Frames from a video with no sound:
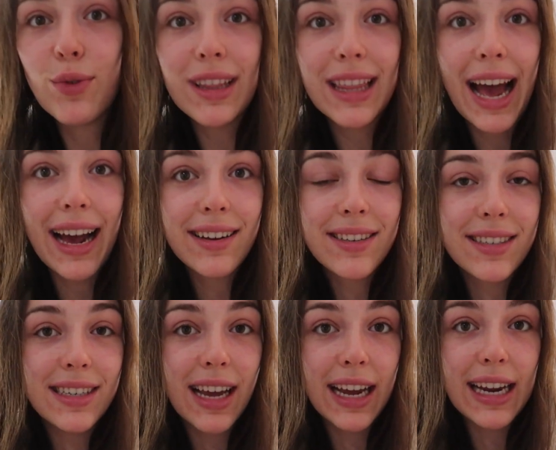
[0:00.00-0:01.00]
relaxed
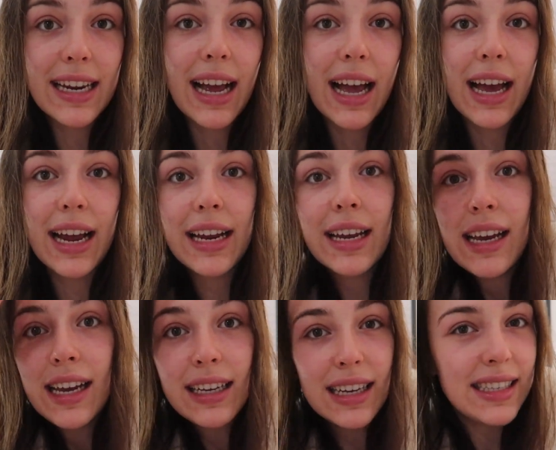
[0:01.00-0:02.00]
night.
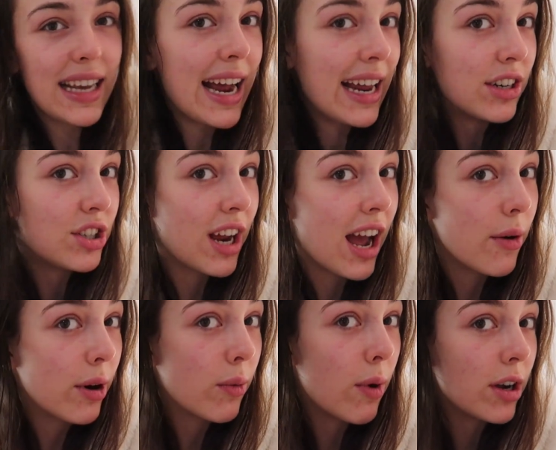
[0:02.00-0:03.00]
Like I said, I had a
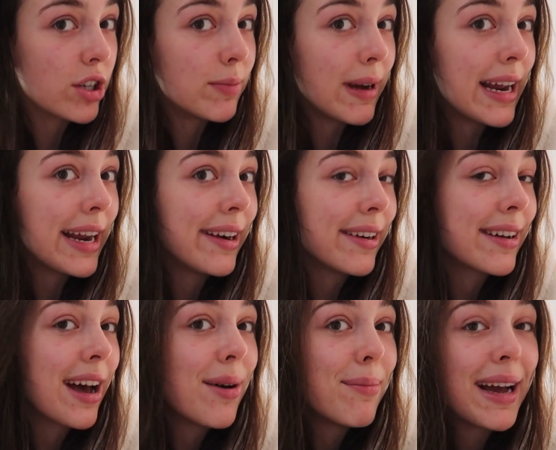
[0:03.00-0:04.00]
shower, washed my hair,
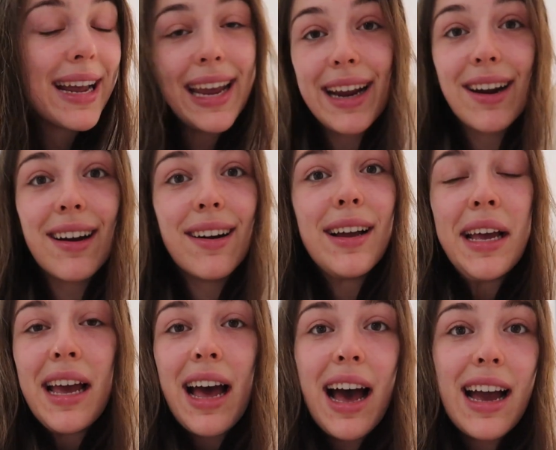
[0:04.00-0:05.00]
cut my hair.
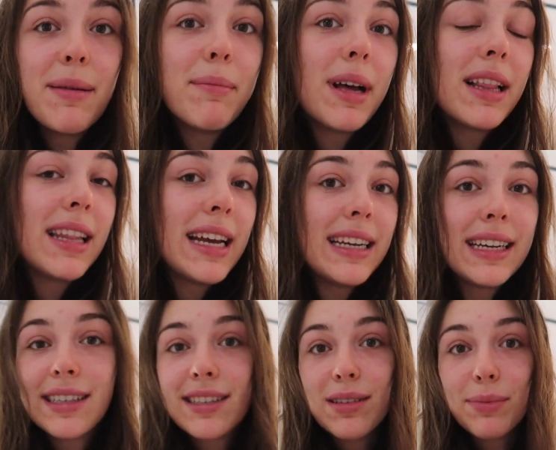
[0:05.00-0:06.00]
I am
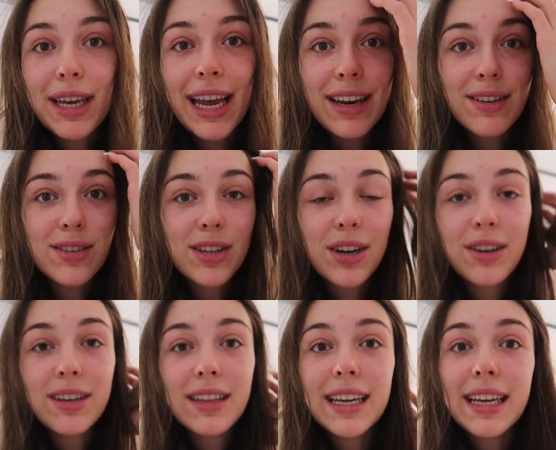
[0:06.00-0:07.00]
lighting some candles
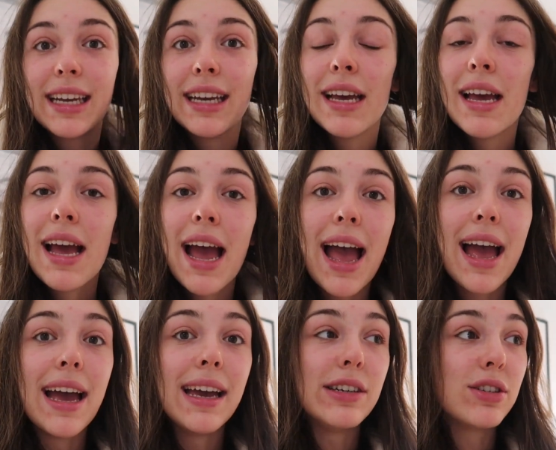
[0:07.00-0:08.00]
currently
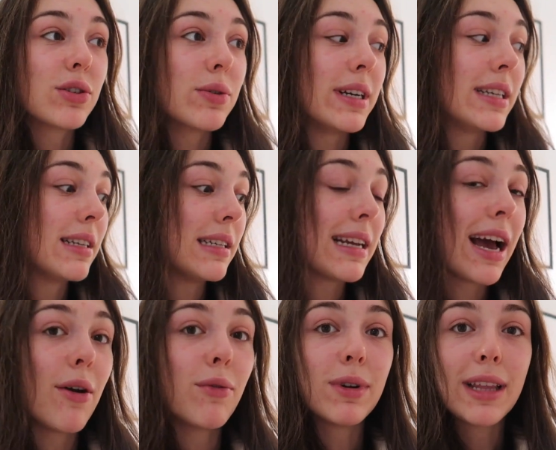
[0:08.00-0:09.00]
and just going to sit
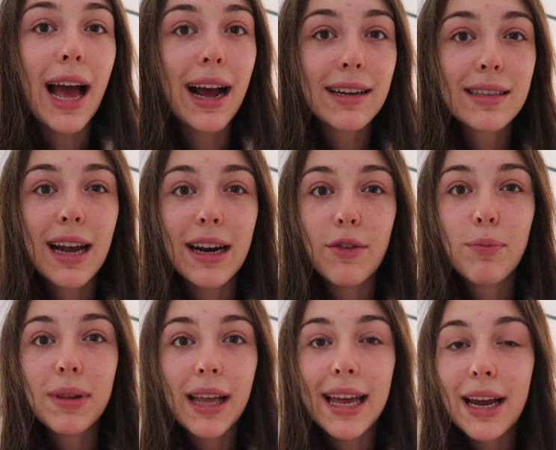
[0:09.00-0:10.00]
down, relax, kind of
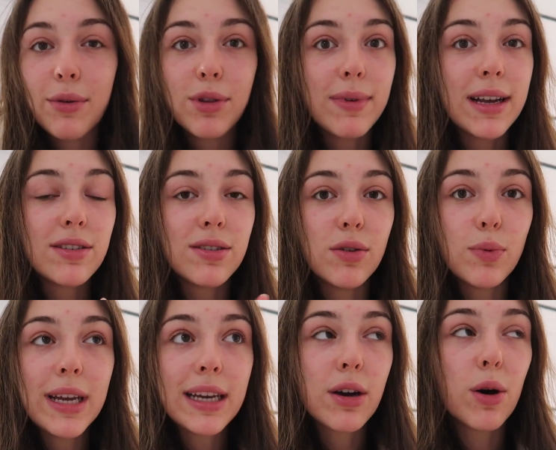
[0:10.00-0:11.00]
plan out the rest of the
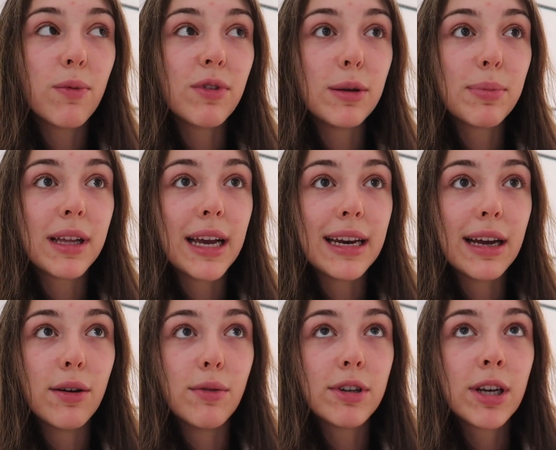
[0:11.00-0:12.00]
week, hopefully plan
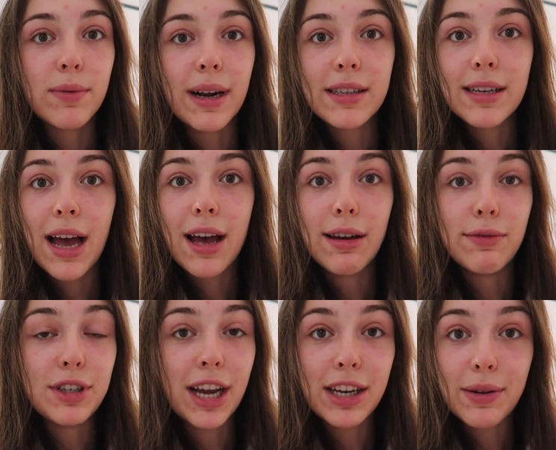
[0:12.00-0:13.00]
out the rest of
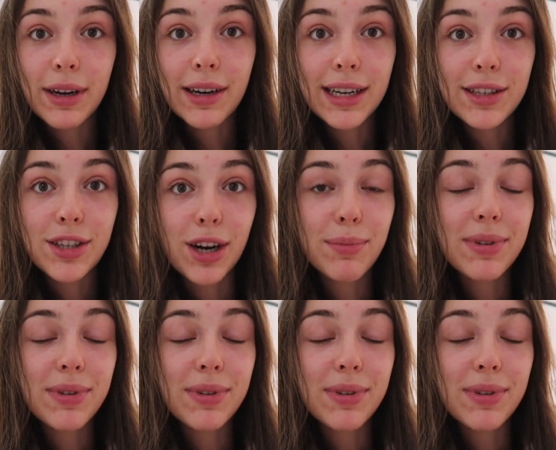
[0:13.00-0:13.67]
January and start